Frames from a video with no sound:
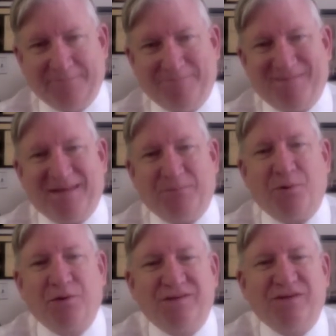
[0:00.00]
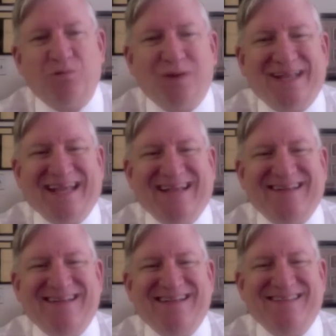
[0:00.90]
the person would get
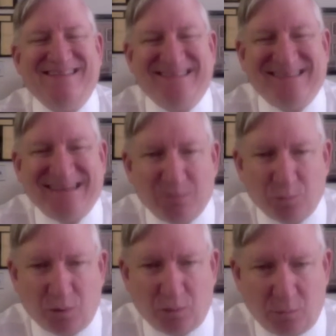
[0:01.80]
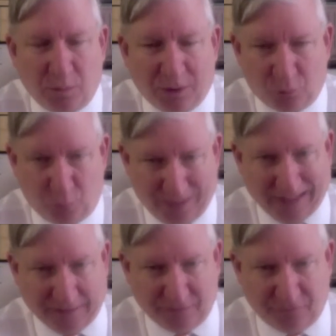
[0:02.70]
0
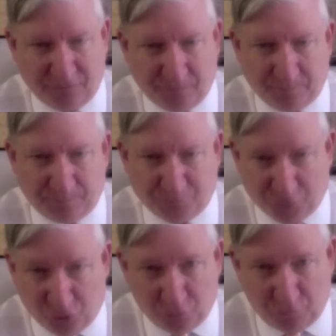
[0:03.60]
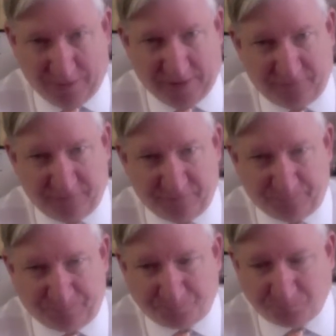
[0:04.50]
credits, no credits,
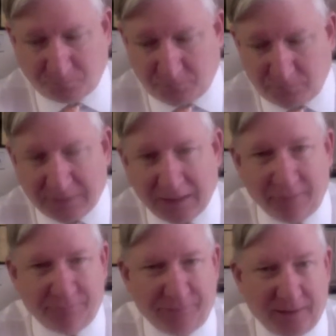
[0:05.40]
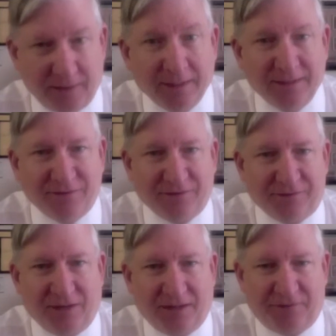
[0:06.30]
if he does
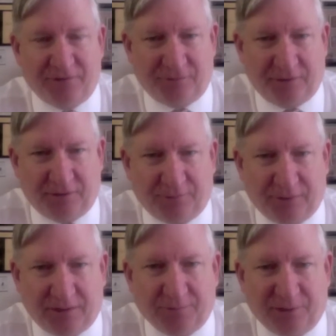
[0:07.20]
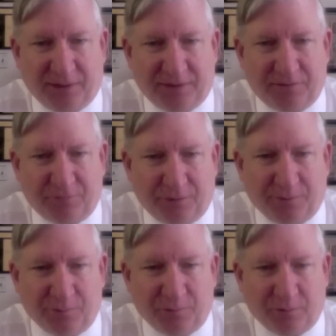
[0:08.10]
not successfully complete the
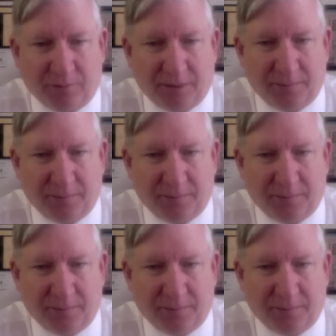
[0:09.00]
treatment program.